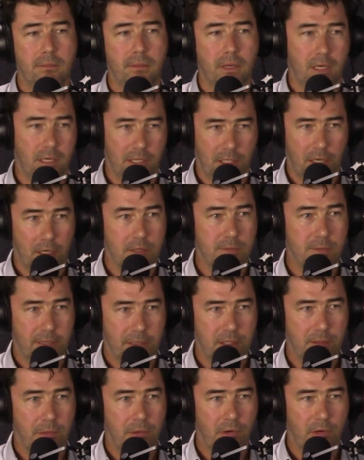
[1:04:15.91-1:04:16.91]
And it goes back
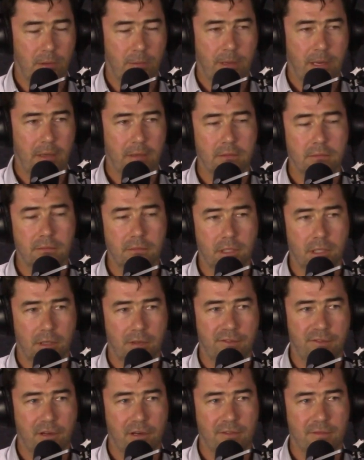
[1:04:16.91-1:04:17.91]
to your point about, you know,
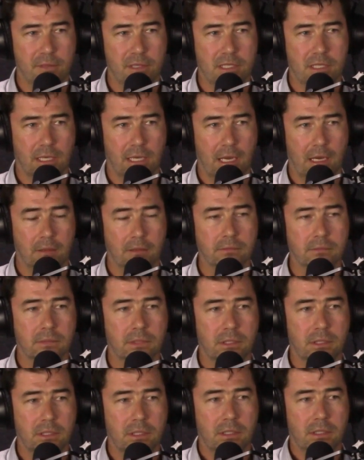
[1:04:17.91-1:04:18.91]
fear of missing out
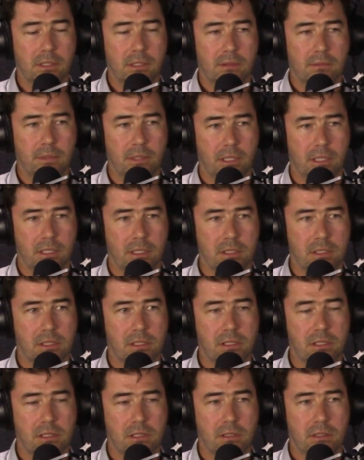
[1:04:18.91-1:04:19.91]

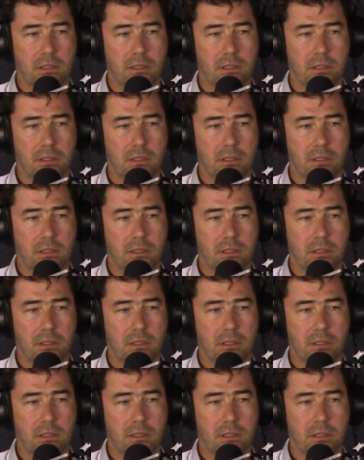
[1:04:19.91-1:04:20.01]
because